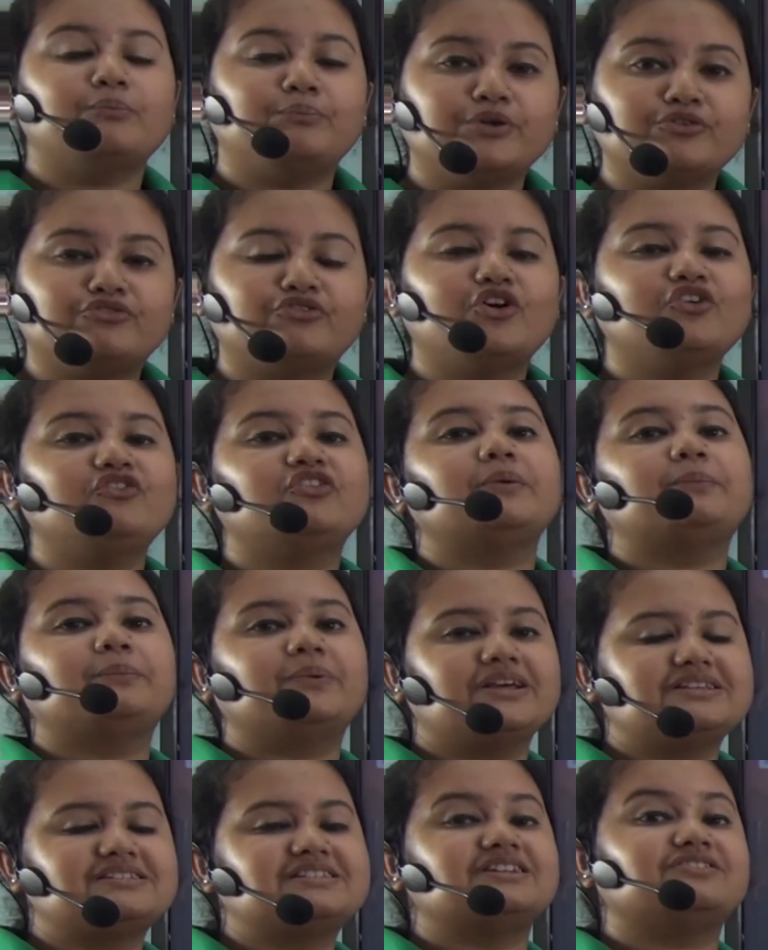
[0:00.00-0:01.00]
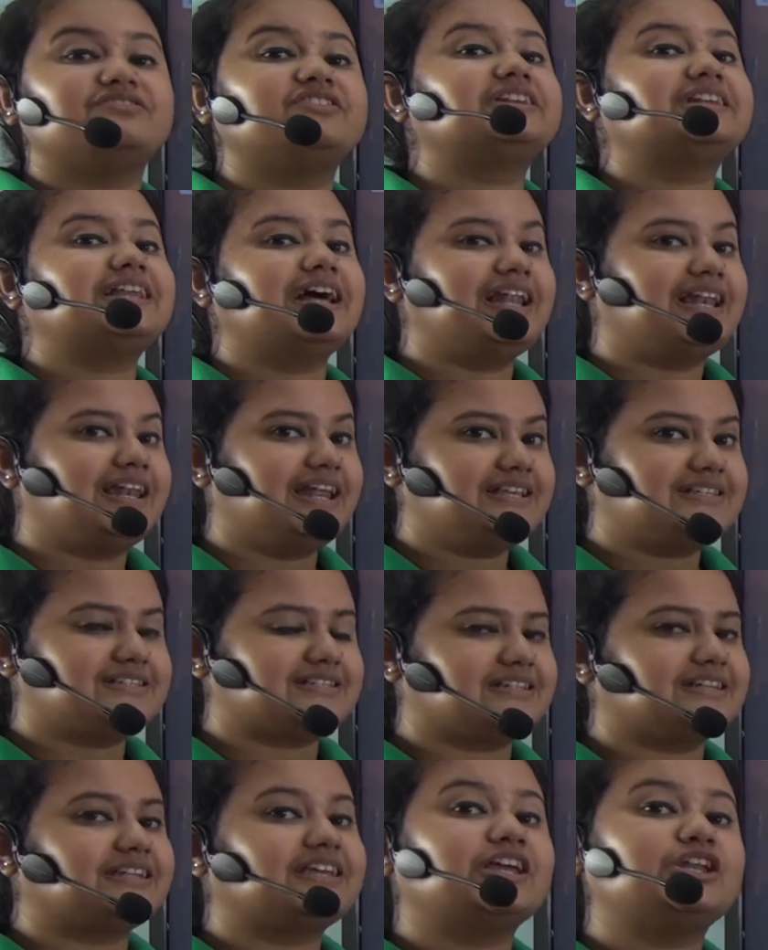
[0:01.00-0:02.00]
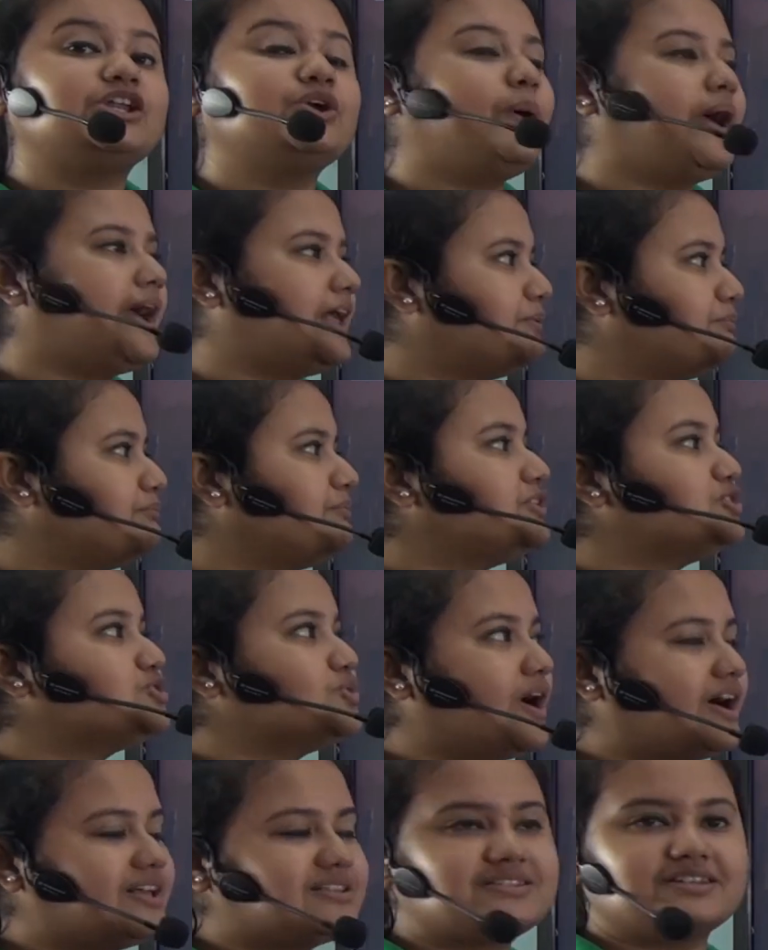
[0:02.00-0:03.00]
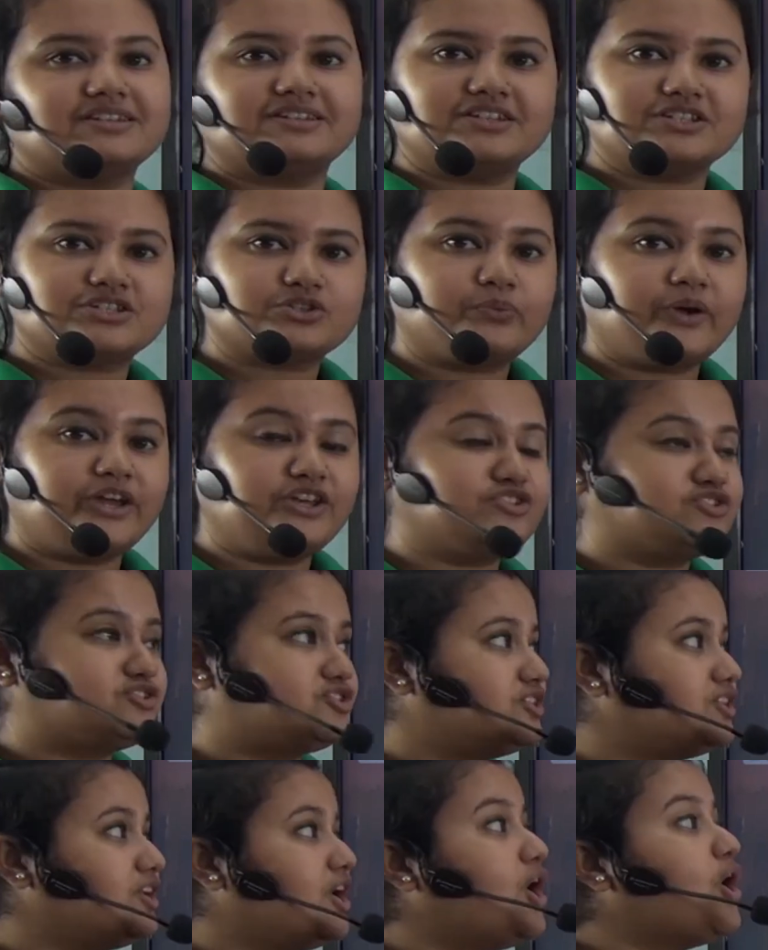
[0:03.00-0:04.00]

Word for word: before we proceed with our lesson, can you help me to answer this question?